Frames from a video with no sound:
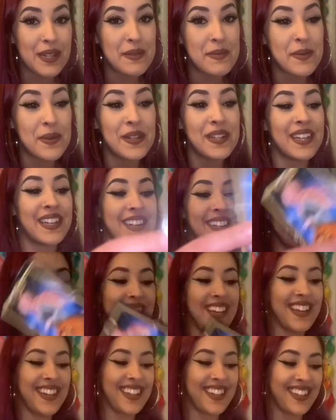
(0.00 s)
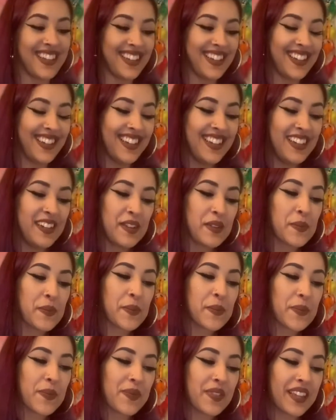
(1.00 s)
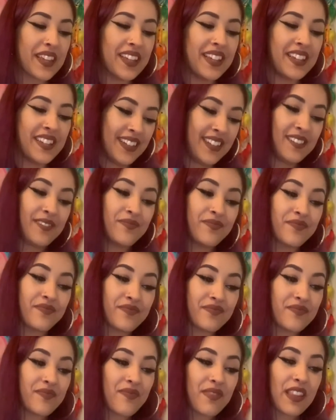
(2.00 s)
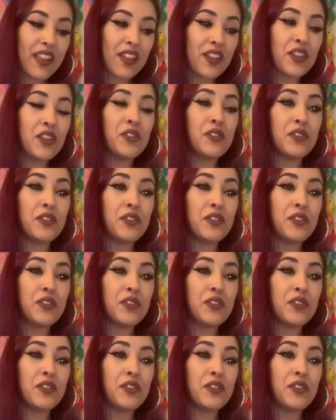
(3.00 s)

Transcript: more." Like, you